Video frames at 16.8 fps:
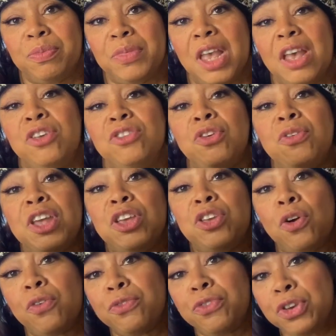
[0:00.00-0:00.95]
so that
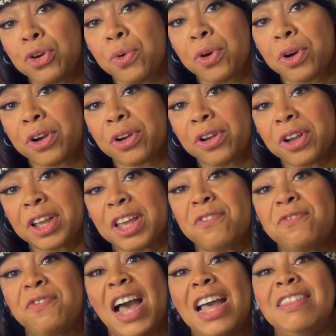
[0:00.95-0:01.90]
your viewer
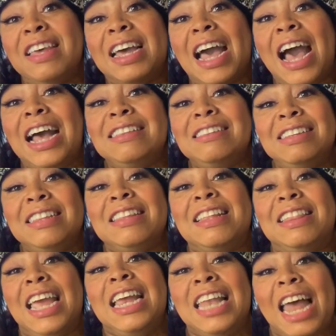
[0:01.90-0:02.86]
can find the content
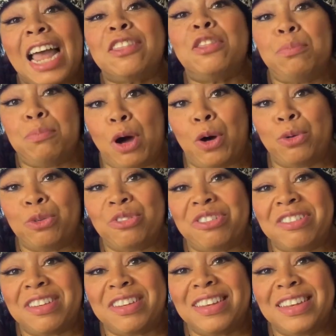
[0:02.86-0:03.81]
that they like the
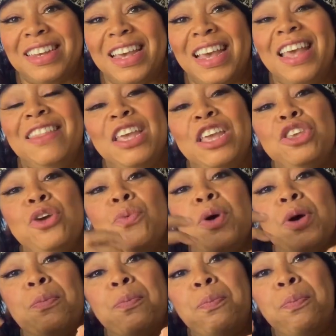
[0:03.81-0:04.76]
most, then you
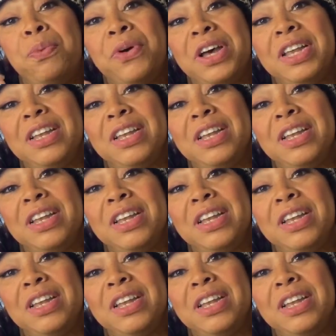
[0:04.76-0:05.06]
would put